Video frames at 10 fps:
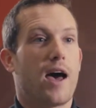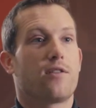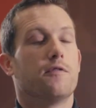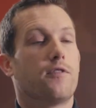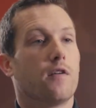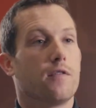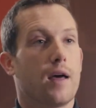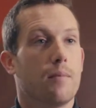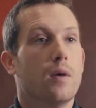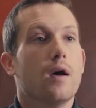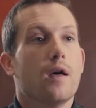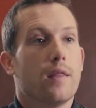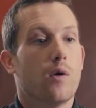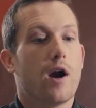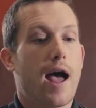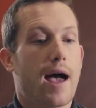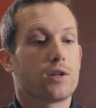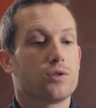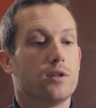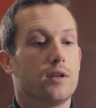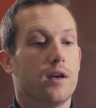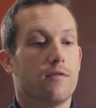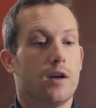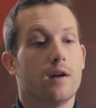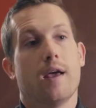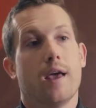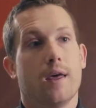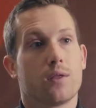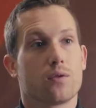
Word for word: path in front of them. They were actually given a